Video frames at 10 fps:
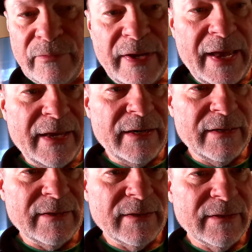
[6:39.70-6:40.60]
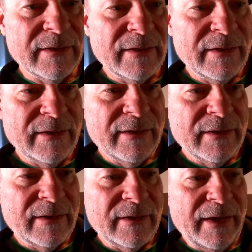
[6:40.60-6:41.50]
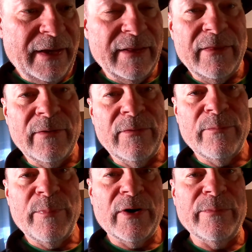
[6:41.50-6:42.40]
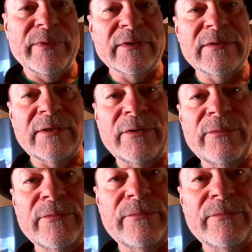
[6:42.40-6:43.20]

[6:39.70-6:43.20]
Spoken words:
we added, and the bourbon. So